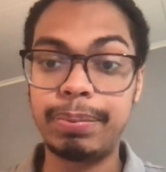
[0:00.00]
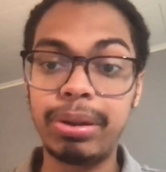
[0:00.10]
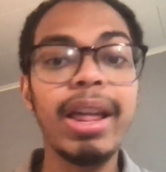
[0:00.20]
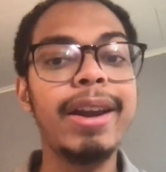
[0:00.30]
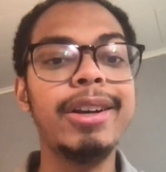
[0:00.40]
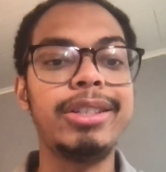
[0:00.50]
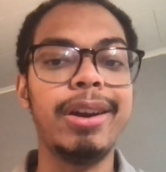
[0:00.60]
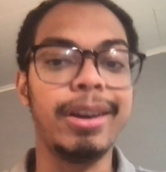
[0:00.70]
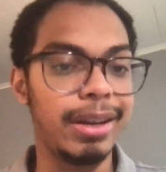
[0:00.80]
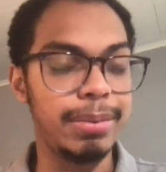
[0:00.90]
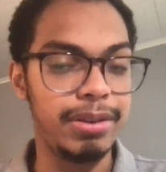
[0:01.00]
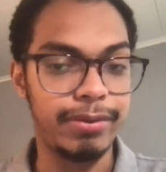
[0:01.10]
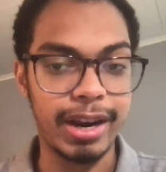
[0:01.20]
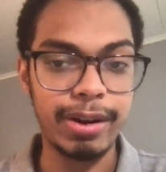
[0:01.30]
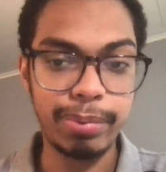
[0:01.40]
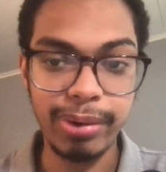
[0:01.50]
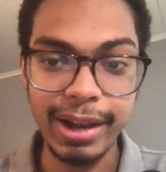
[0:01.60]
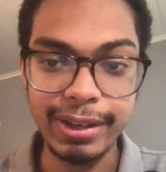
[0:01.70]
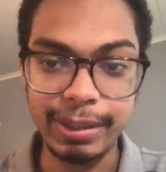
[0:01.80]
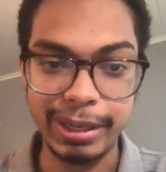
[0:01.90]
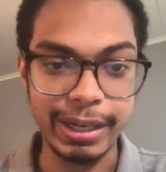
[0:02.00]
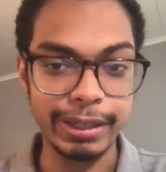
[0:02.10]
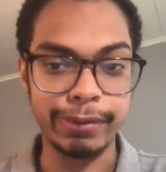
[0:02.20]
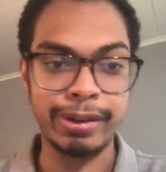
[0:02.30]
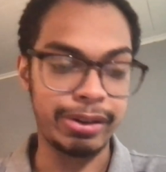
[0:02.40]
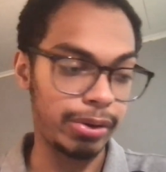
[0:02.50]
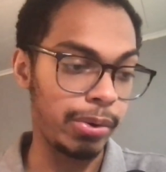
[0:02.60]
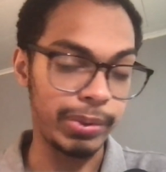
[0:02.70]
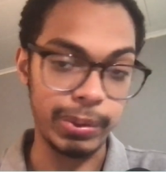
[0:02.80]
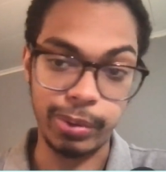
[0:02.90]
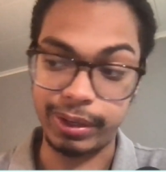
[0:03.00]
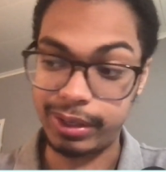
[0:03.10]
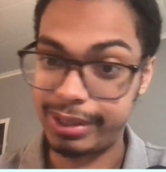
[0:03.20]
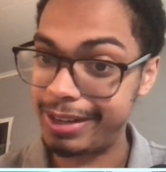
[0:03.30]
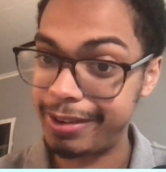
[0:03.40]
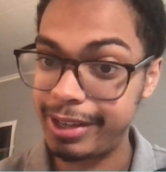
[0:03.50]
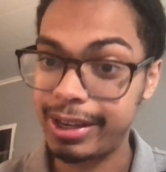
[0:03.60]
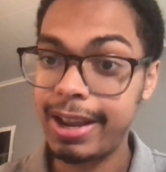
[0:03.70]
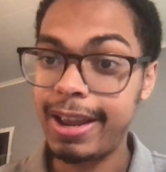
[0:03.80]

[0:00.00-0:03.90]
players are going to be very pricey because of there's only one series,